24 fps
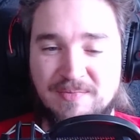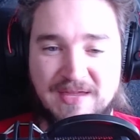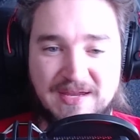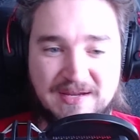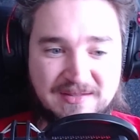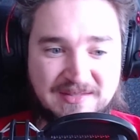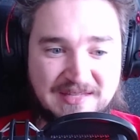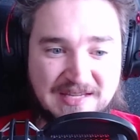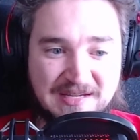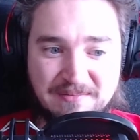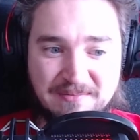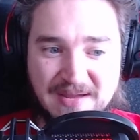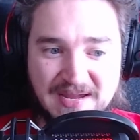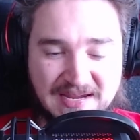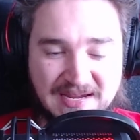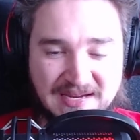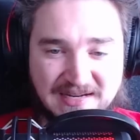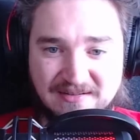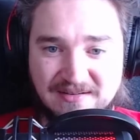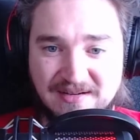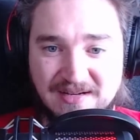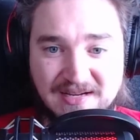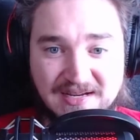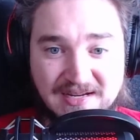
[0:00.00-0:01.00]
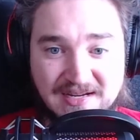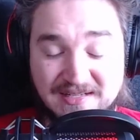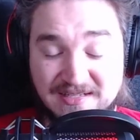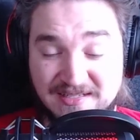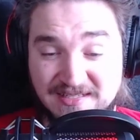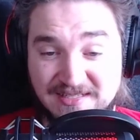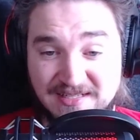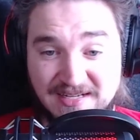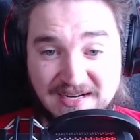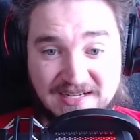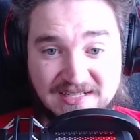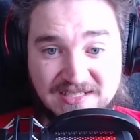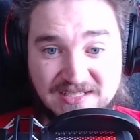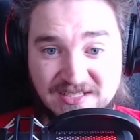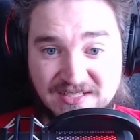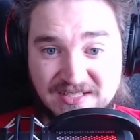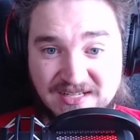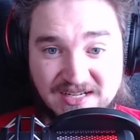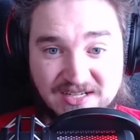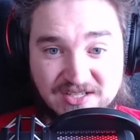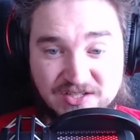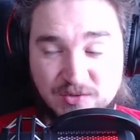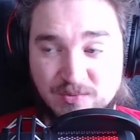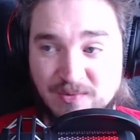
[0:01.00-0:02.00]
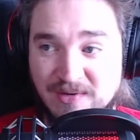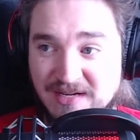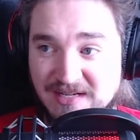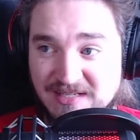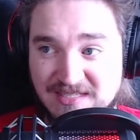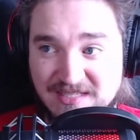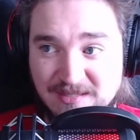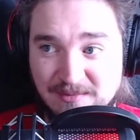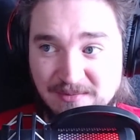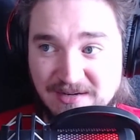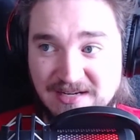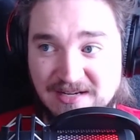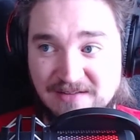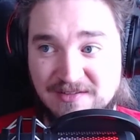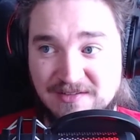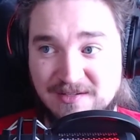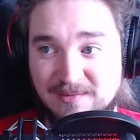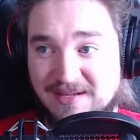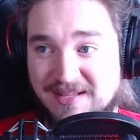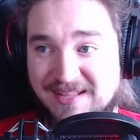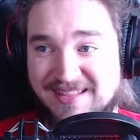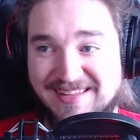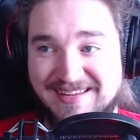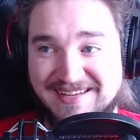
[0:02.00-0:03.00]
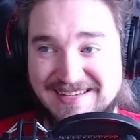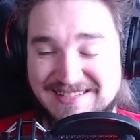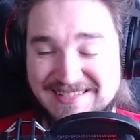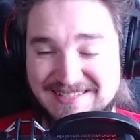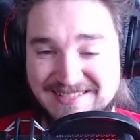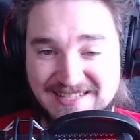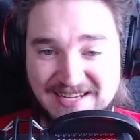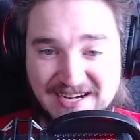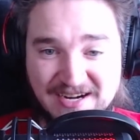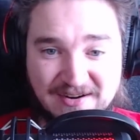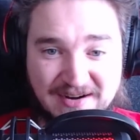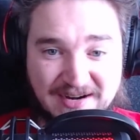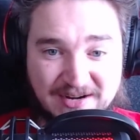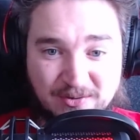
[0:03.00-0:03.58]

They may decide to take a swing at somebody if somebody they like is there.